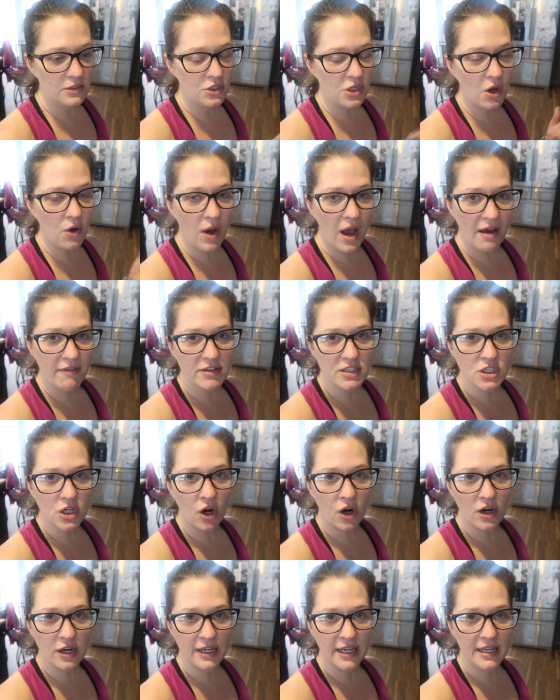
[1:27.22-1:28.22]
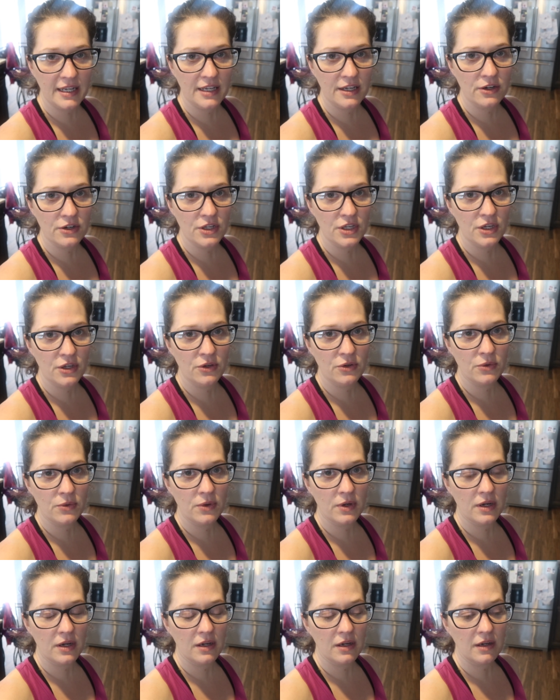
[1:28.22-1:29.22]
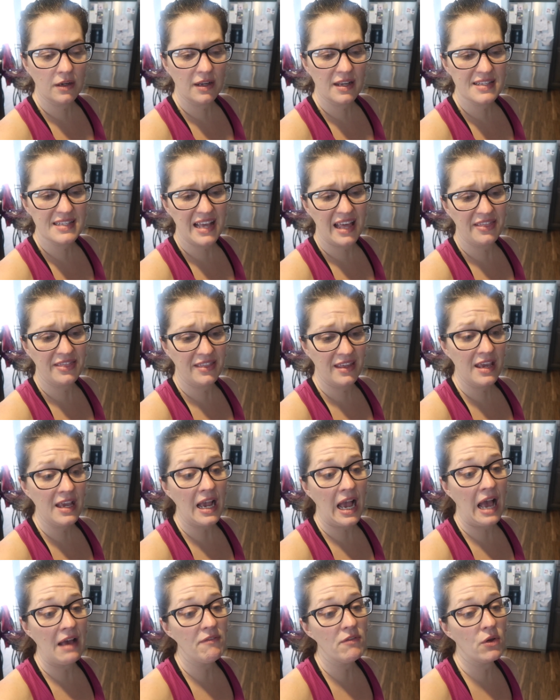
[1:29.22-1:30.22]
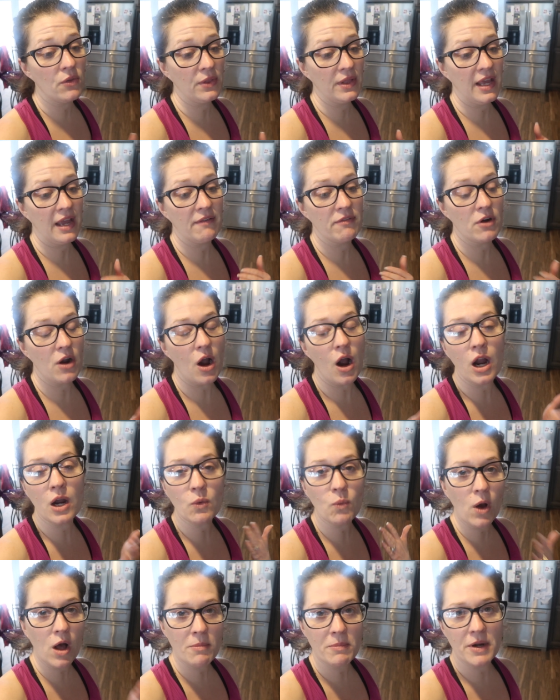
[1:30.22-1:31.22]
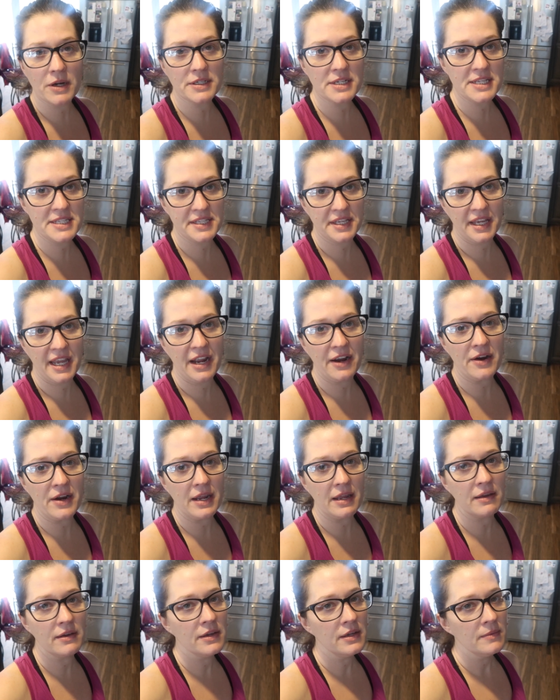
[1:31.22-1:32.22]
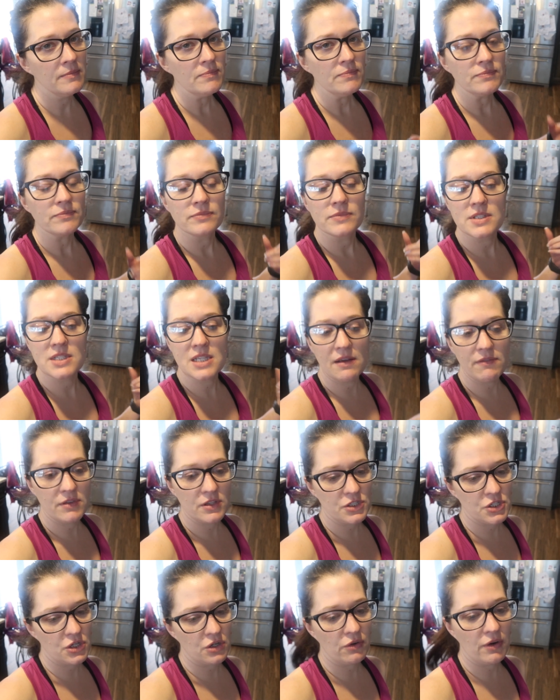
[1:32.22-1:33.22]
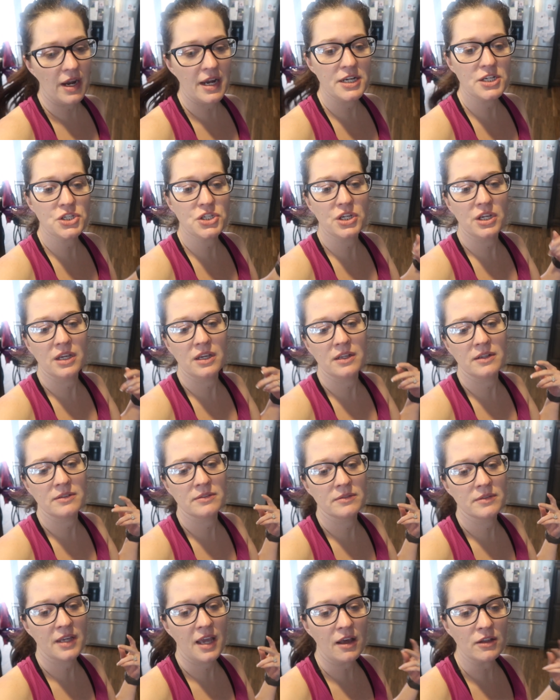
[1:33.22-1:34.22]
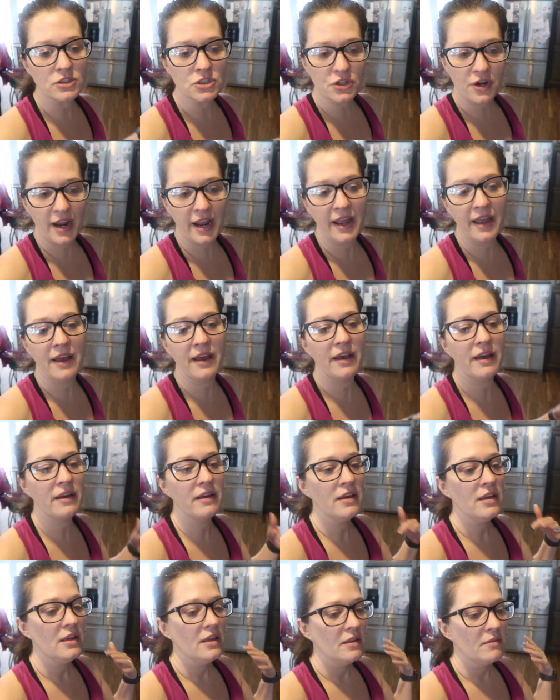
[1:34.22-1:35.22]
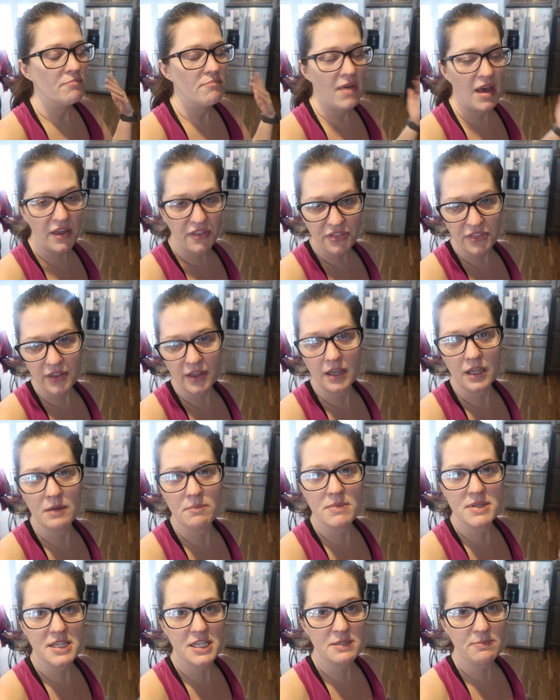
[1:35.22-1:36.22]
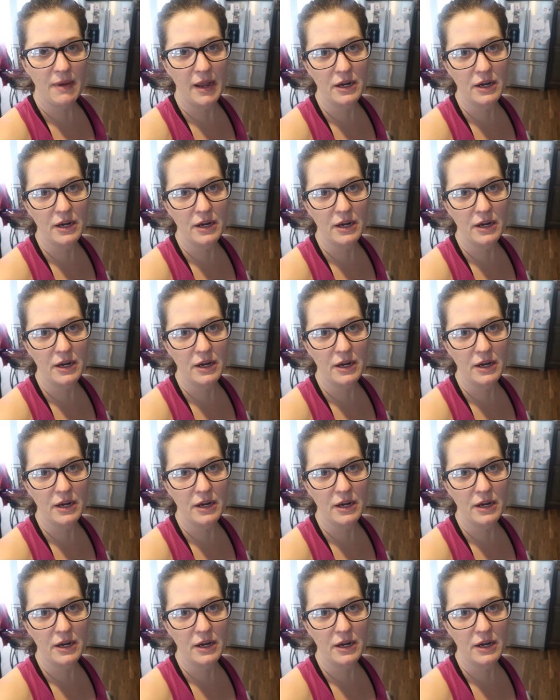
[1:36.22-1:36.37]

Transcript: don't have a Target near you, because I think I've only ever, our Walmart doesn't carry Seventh Generation, Caldrea, Method, Mrs.